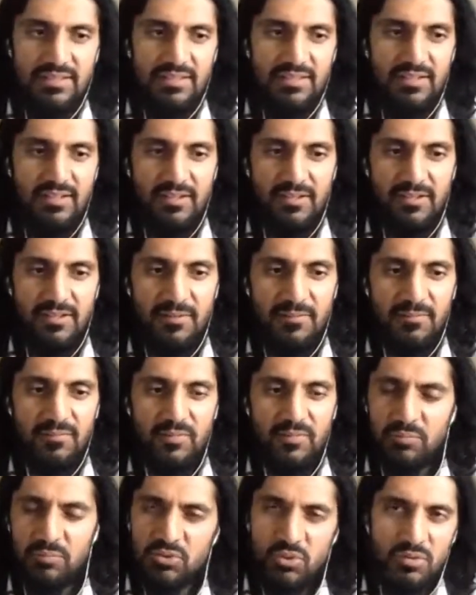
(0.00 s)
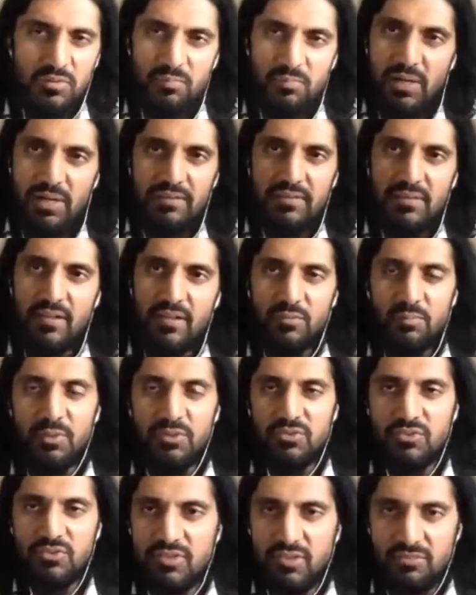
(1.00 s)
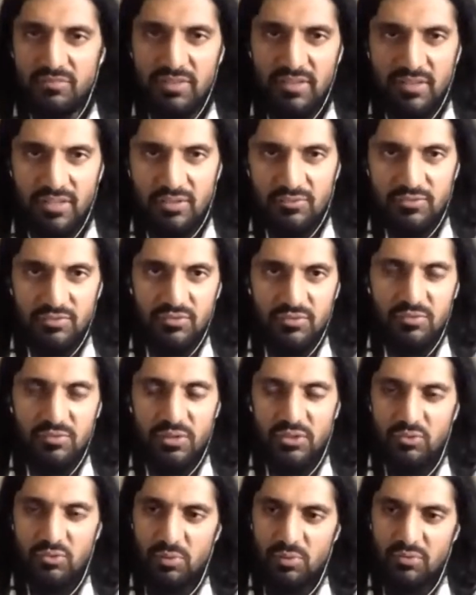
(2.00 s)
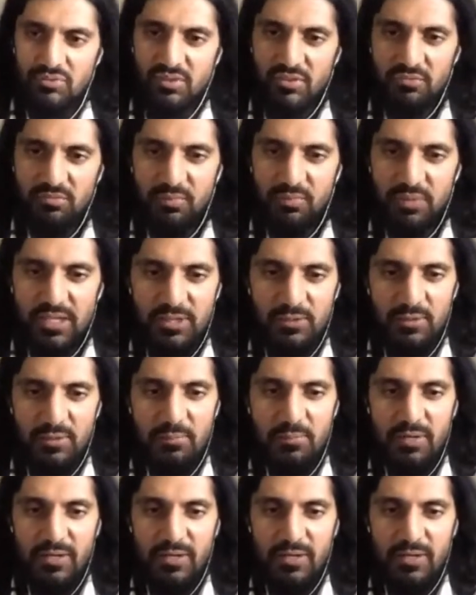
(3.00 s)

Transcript: I'm sure that Python has a bunch of stuff that allows us to do HTML stuff. But anyway,